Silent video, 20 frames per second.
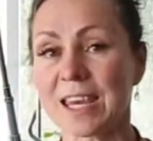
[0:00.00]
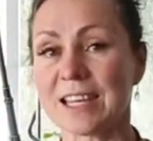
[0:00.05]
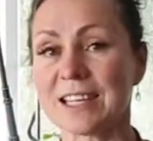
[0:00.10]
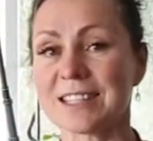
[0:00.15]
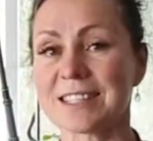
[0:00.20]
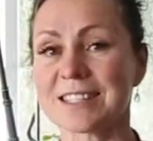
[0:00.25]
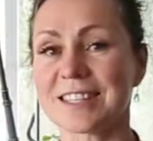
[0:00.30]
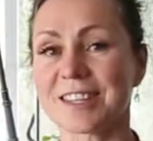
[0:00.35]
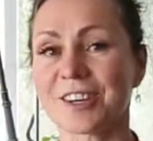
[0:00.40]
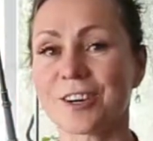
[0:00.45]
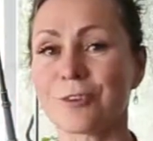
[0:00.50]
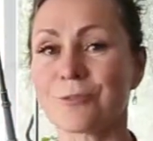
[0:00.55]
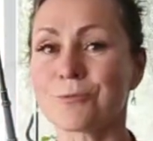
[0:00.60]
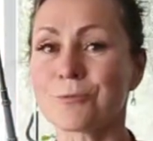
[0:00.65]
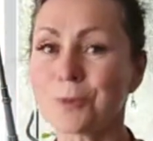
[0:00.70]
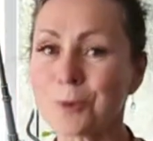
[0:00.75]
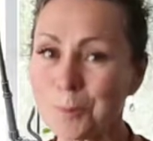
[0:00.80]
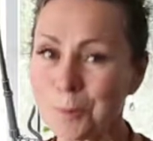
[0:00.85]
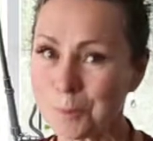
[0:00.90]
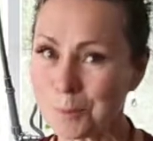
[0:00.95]
is their
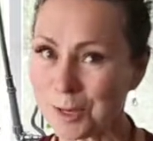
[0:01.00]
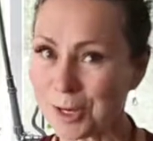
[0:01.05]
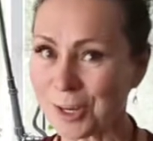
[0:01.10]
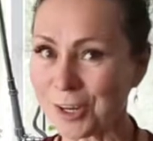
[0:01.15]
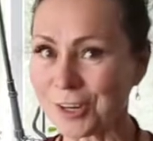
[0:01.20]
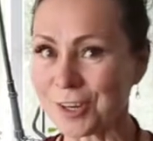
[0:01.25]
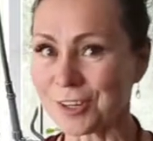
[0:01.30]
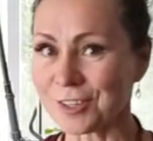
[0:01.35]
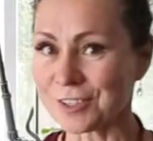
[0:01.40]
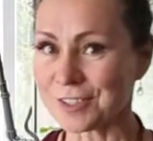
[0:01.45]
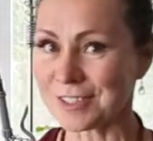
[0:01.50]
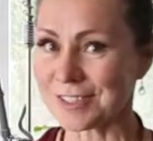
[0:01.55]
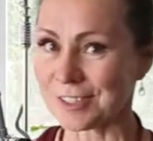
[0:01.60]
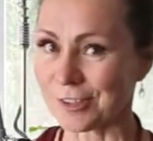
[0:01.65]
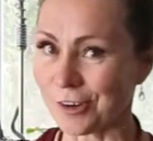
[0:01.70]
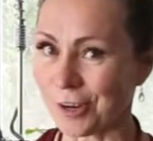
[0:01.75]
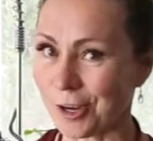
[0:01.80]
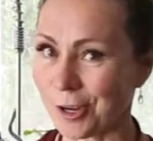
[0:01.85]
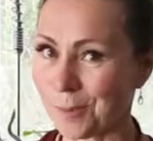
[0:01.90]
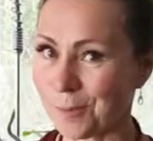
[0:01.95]
root beer
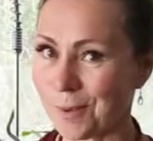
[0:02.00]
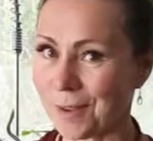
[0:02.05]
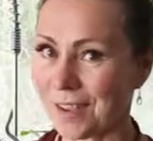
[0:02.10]
syrup.